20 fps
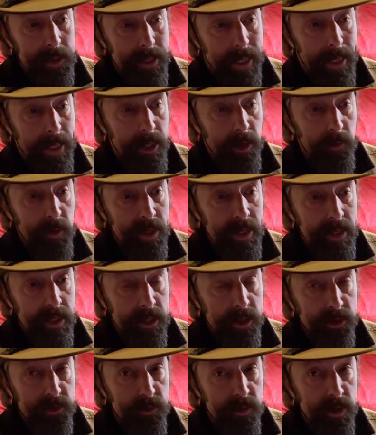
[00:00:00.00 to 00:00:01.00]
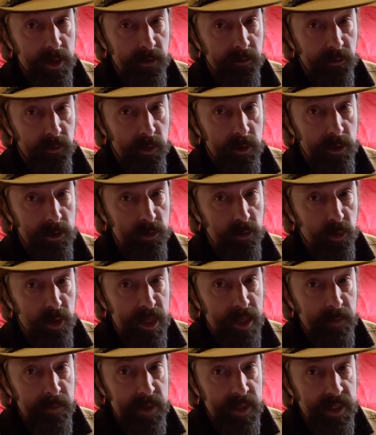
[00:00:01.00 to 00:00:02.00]
diary entry for
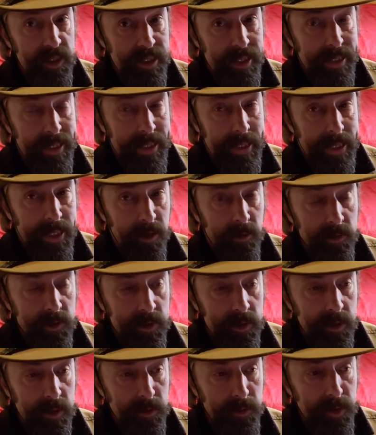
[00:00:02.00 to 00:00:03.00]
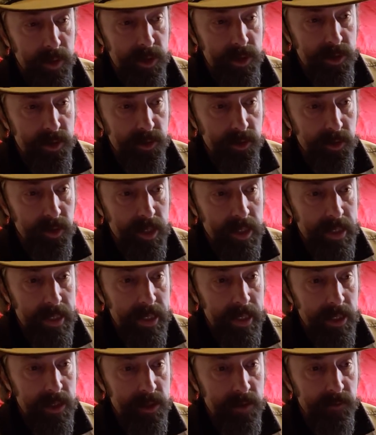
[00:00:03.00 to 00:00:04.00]
DreamSideOut in this 30
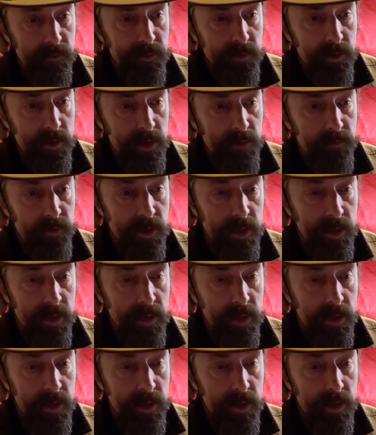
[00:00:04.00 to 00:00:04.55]
days of 30